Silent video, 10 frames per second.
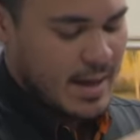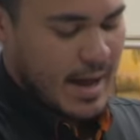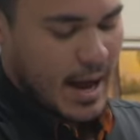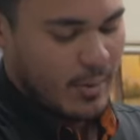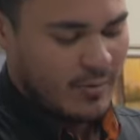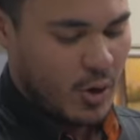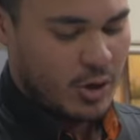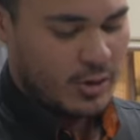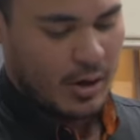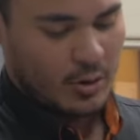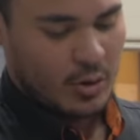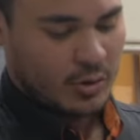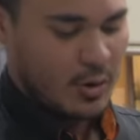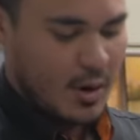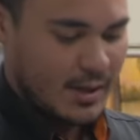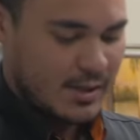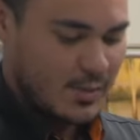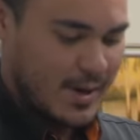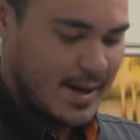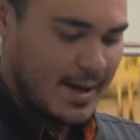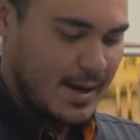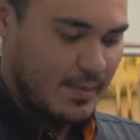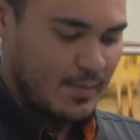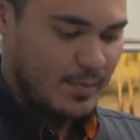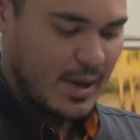I've heard it along the lines where